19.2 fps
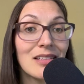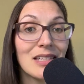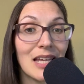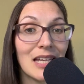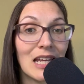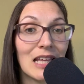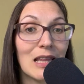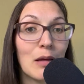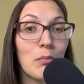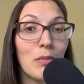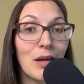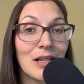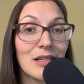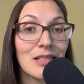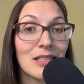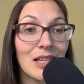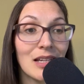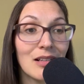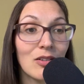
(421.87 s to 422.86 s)
sending them
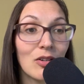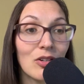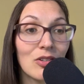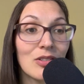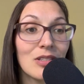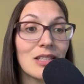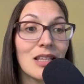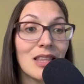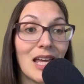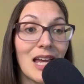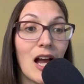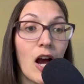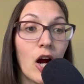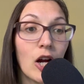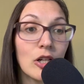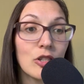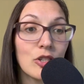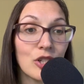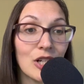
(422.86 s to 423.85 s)
mixed signals that they
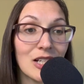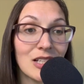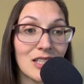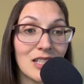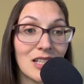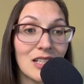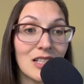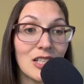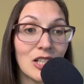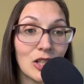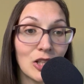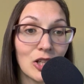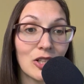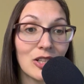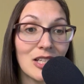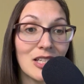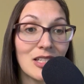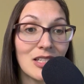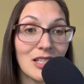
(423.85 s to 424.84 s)
aren't trusted to
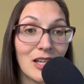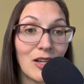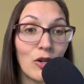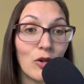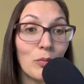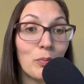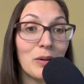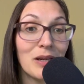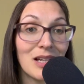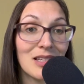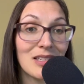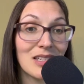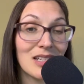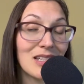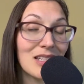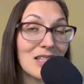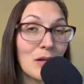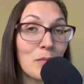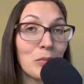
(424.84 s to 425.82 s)
learn this skill because it
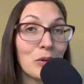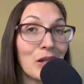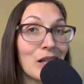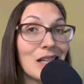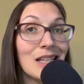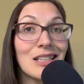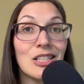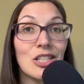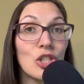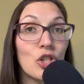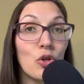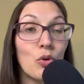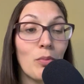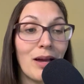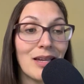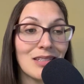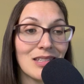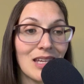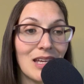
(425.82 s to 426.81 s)
is simply too
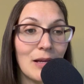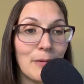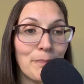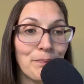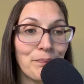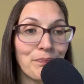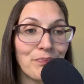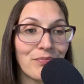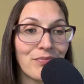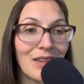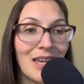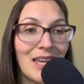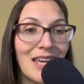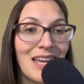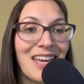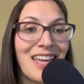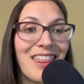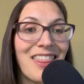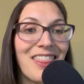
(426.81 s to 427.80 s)
messy.
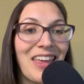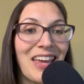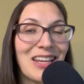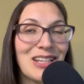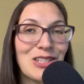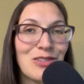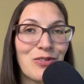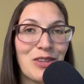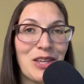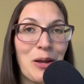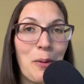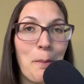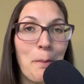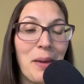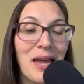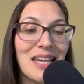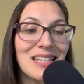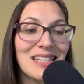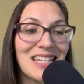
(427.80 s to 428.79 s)
Thanks for the
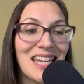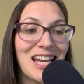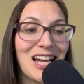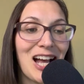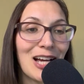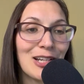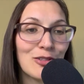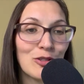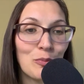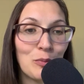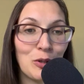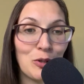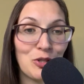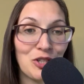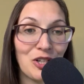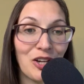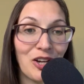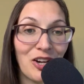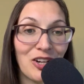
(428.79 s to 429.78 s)
amazing
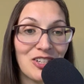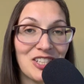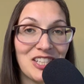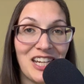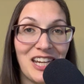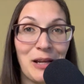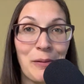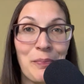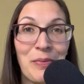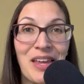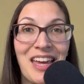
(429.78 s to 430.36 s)
contribution, Kirsty.